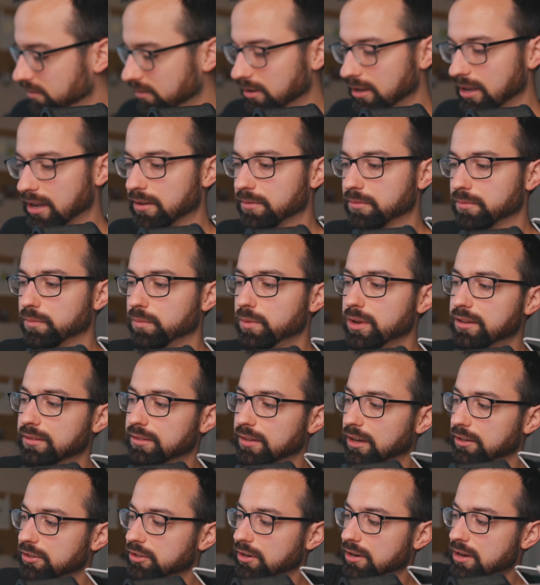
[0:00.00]
Yeah, week
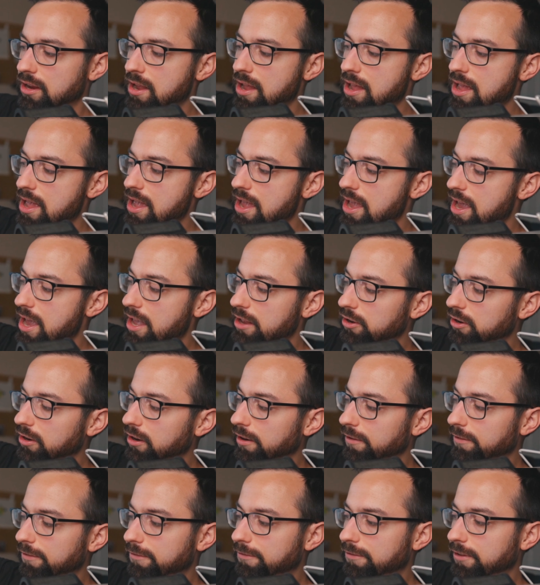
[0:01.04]
section. And you're
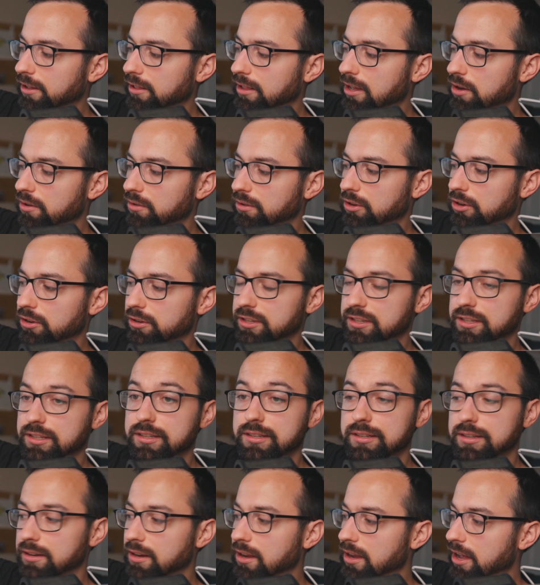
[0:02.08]
going to fill out your
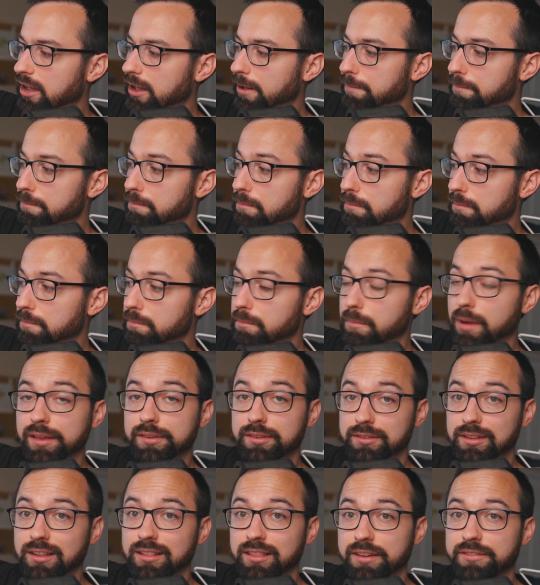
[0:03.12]
um,
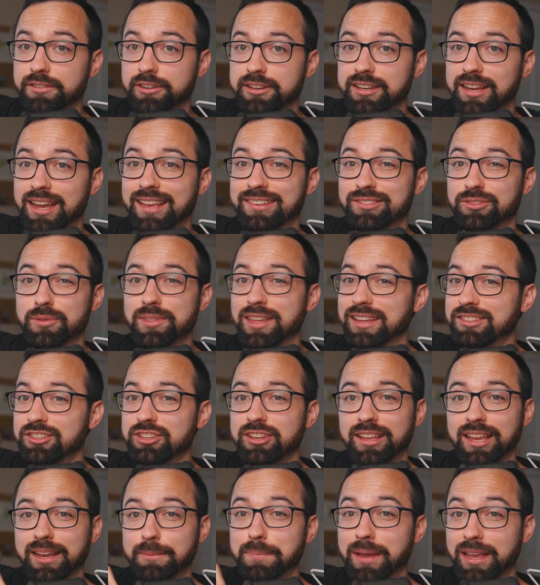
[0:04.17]
must deliver tasks. So
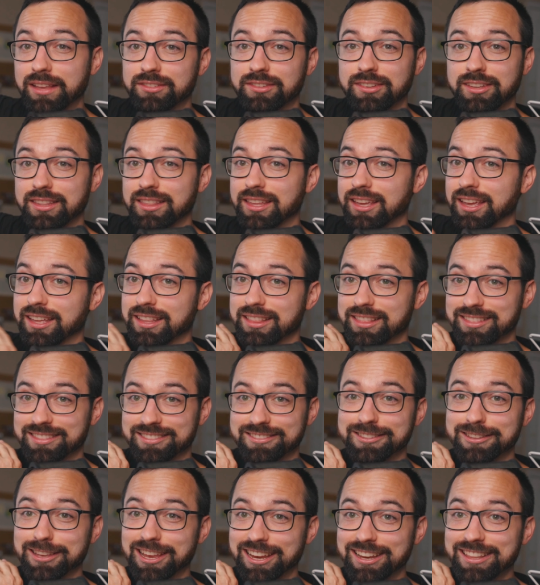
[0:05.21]
that's your, like basically the,
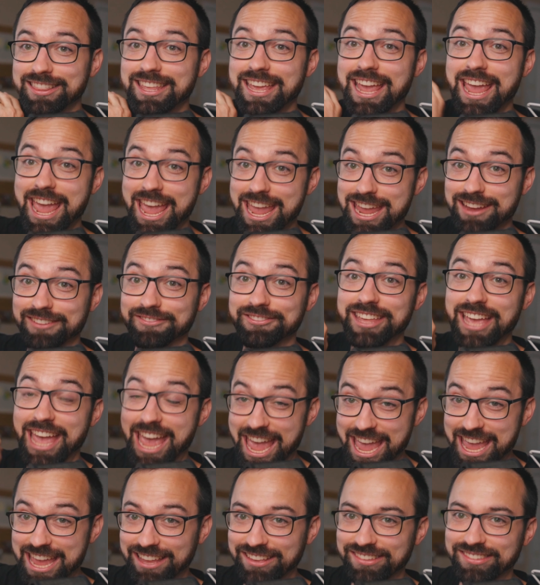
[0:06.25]
the A of the
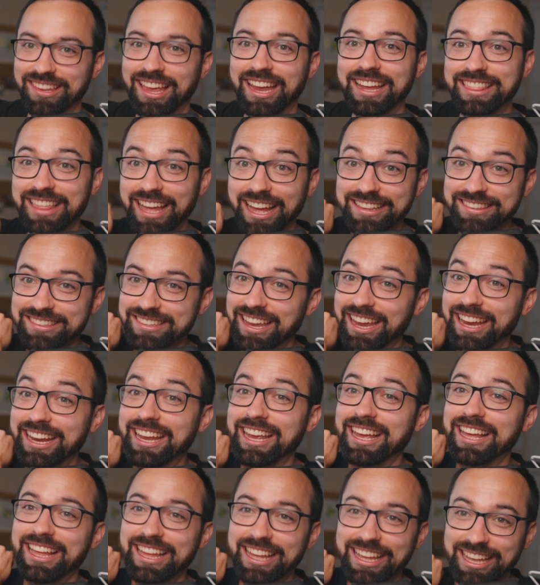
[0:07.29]
A's. Like that's
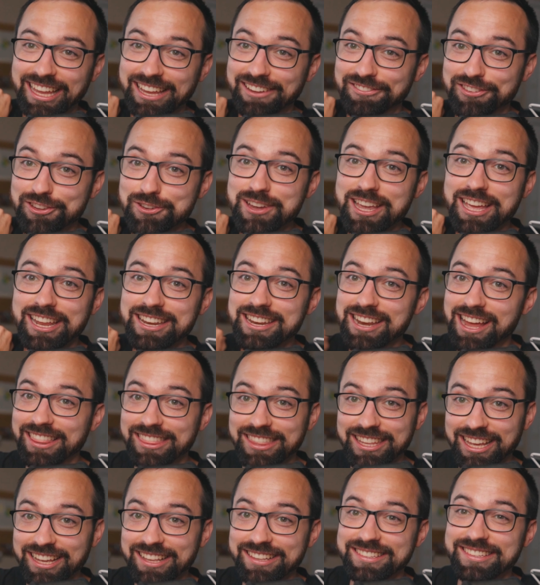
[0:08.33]
like, if you get
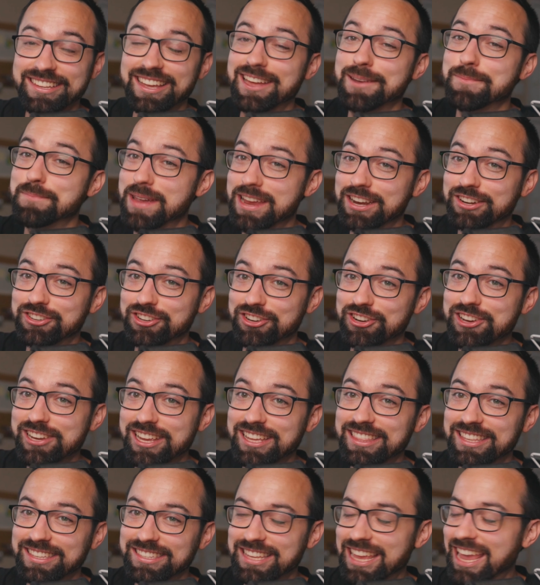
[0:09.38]
nothing else done, make sure you
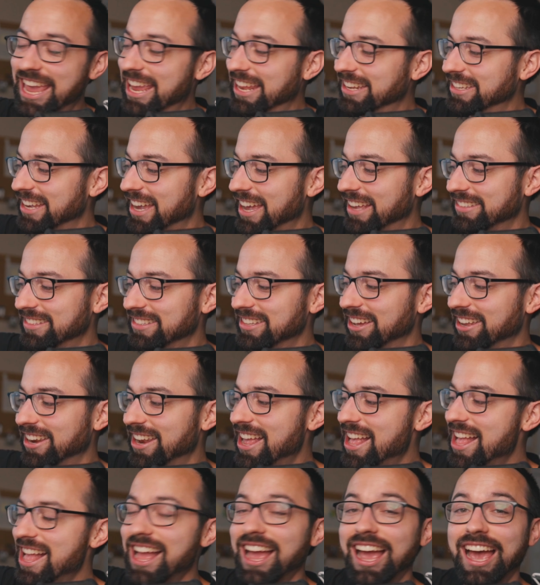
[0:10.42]
get this A task done.
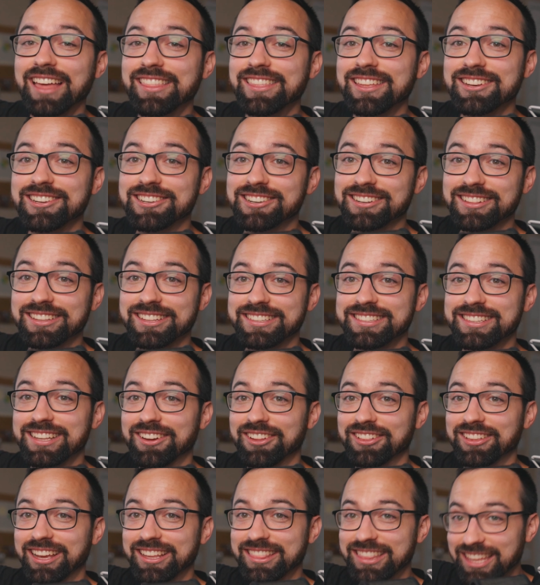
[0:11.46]
And then you're going to list
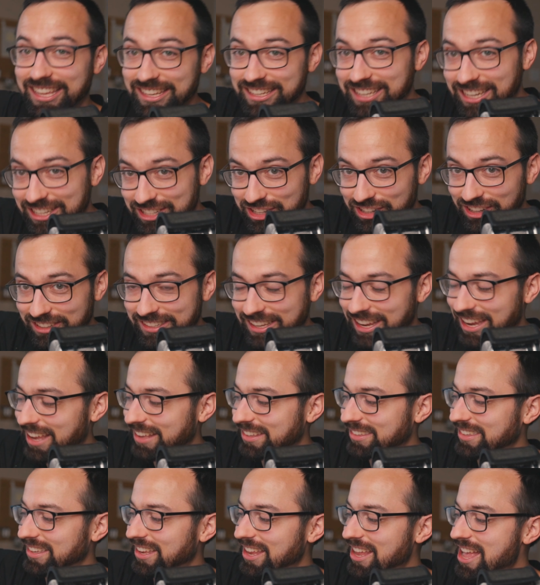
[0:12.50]
out like the additional
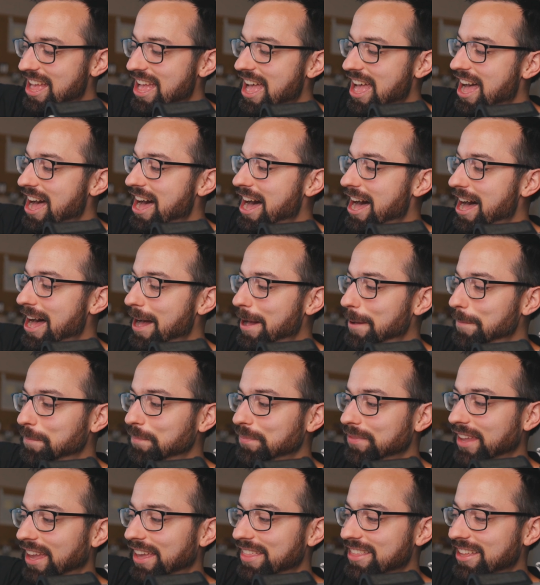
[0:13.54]
tasks.
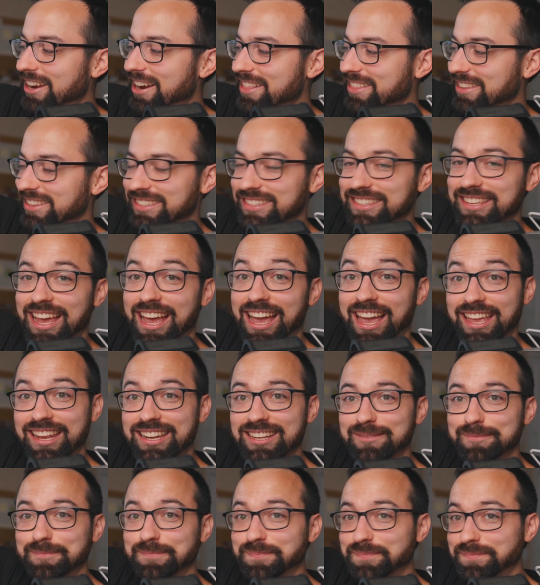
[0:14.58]
Um, and then on the
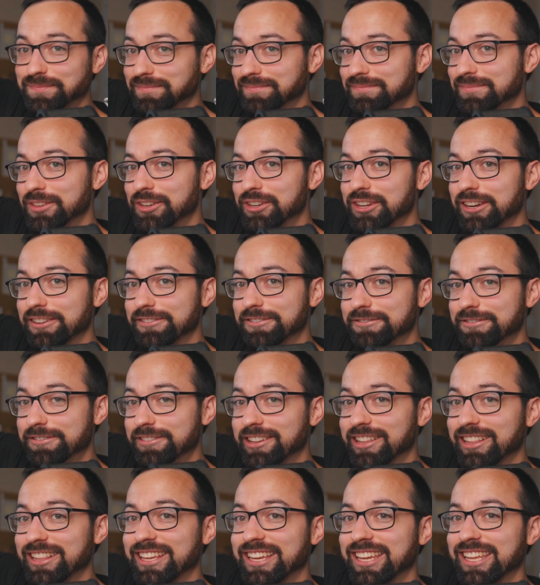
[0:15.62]
side, you're going to
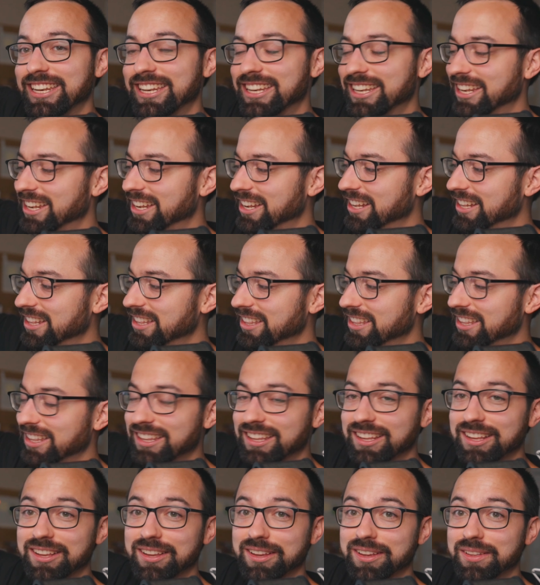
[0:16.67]
fill in
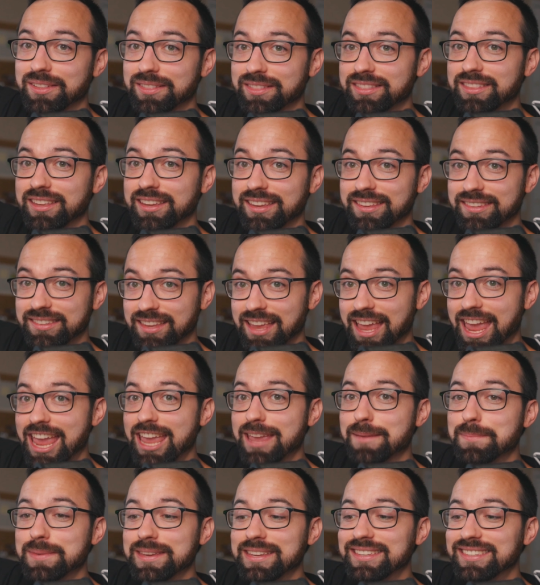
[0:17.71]
these
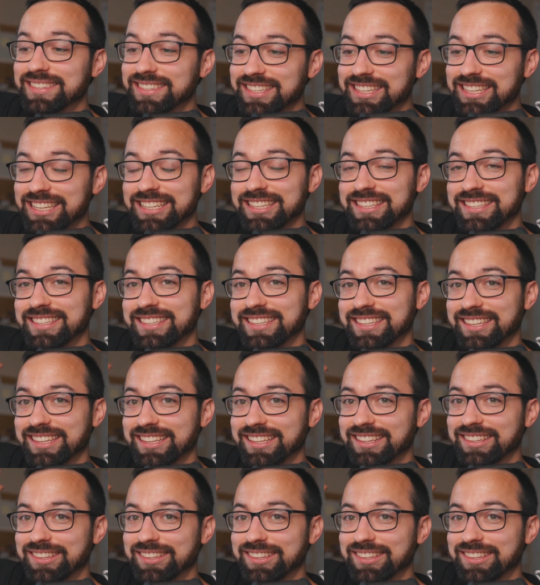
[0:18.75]
ABCs.